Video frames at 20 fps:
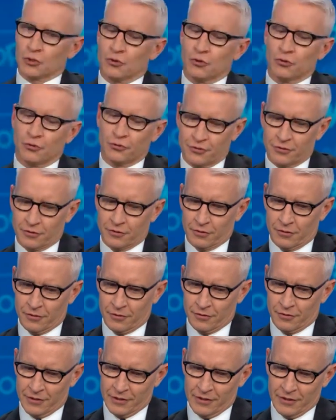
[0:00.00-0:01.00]
told
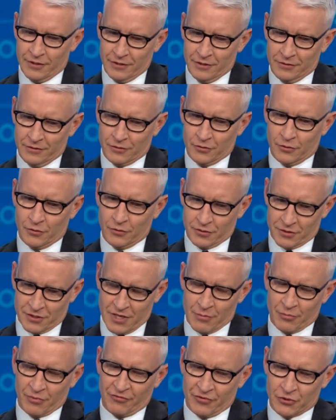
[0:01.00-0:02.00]
the
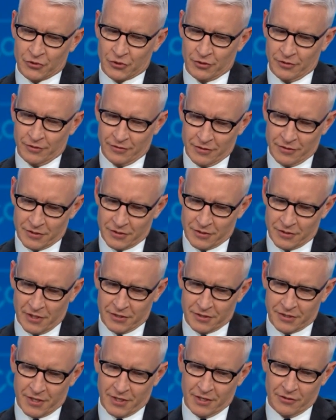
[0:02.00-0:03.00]
top official in the
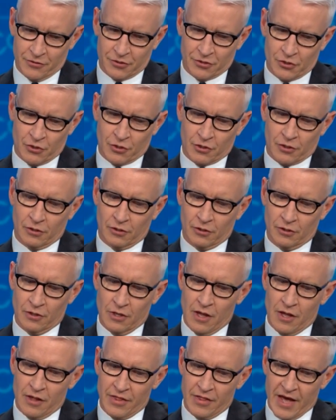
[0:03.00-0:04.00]
Zelensky inner circle
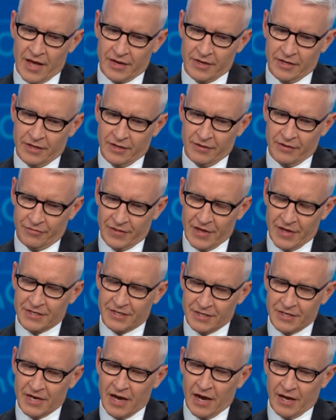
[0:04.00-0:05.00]
that if they
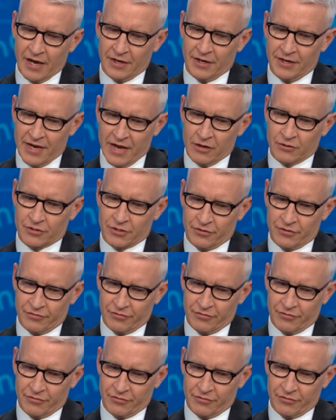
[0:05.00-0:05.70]
did not announce an